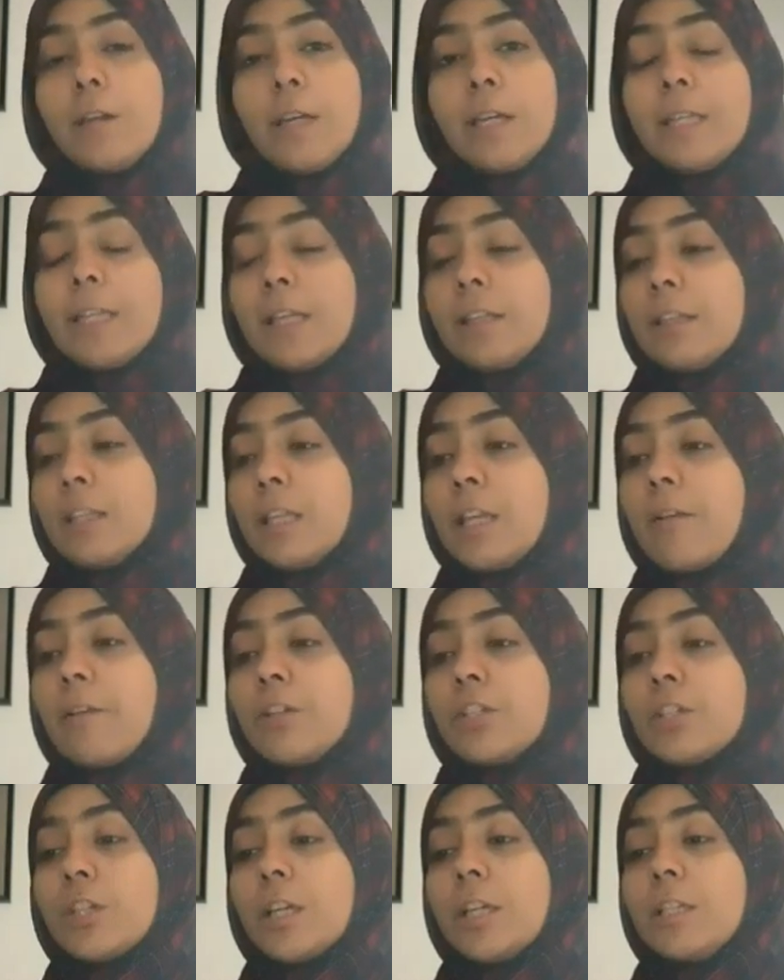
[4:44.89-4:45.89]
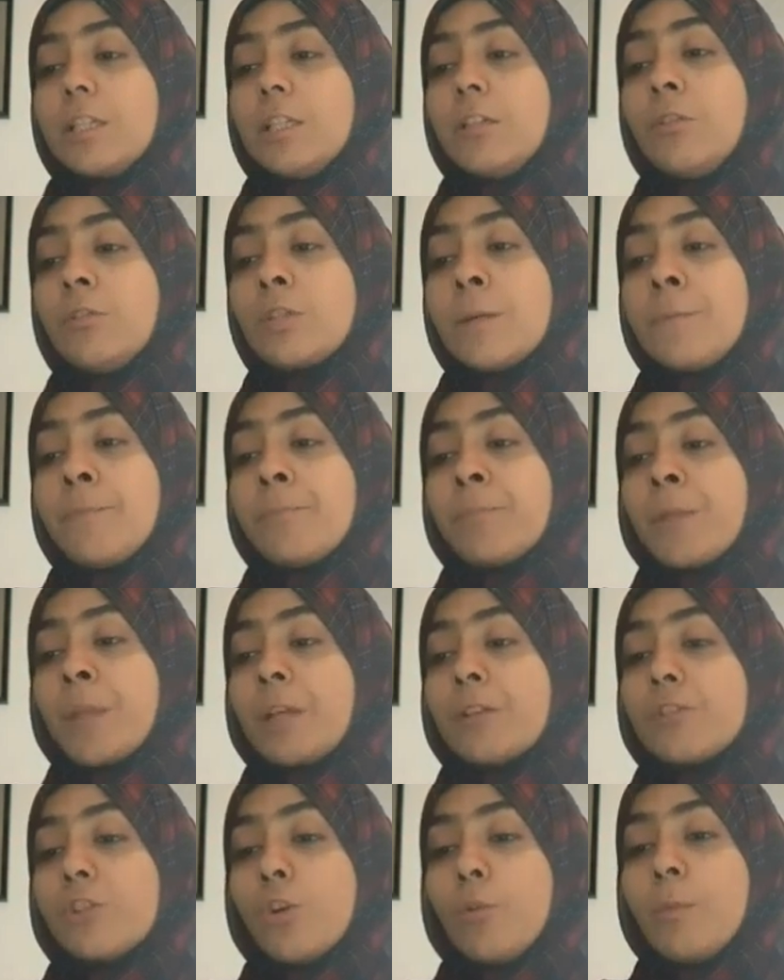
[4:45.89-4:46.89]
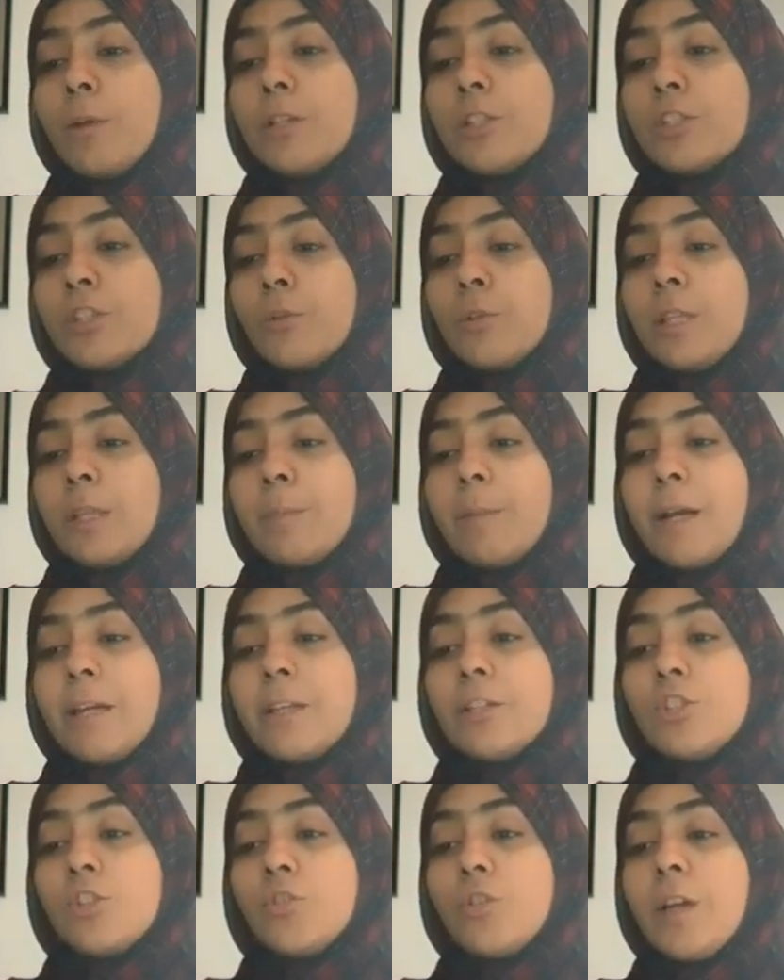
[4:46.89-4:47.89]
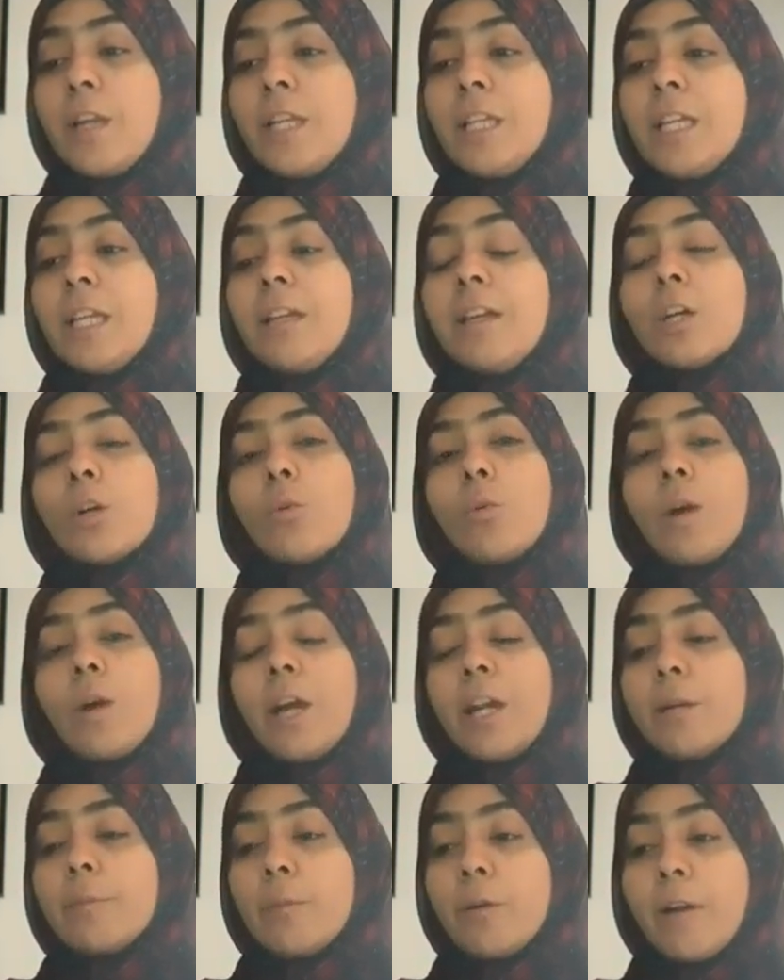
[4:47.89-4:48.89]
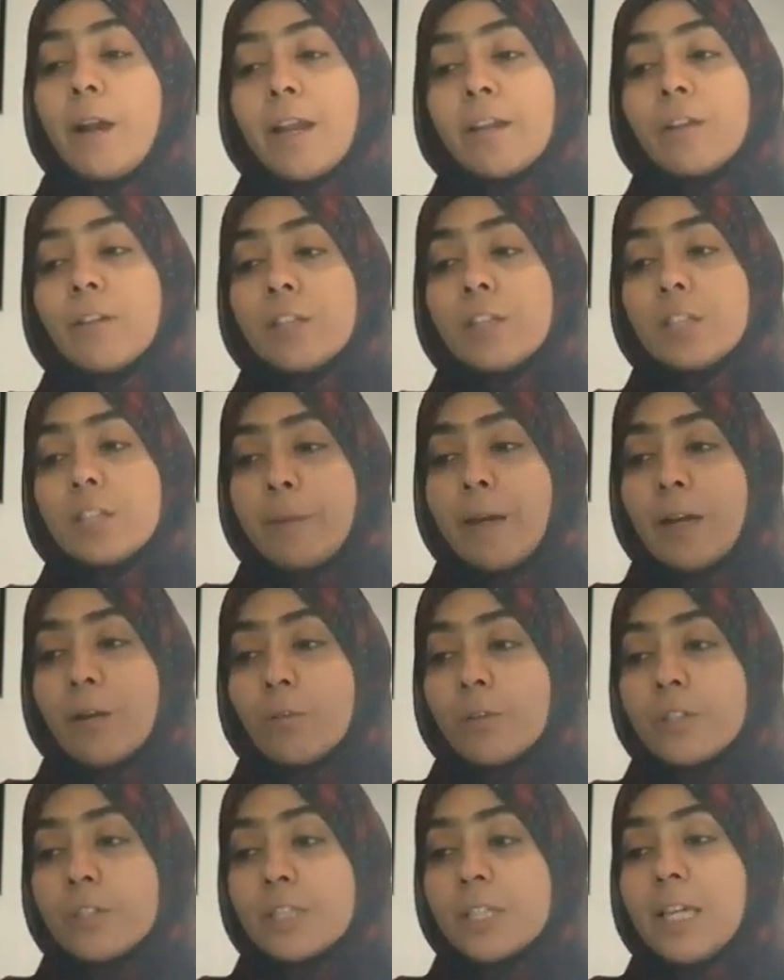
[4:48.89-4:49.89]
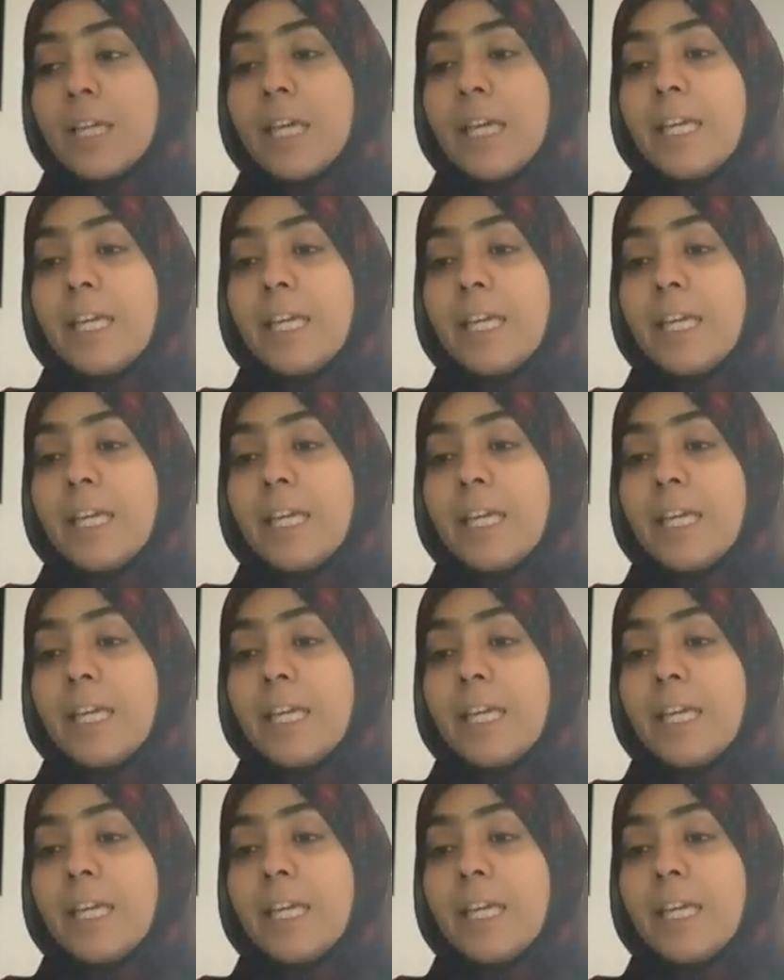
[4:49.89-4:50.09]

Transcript: And that the narration continues, so much so that by his training, he acquired miraculous powers.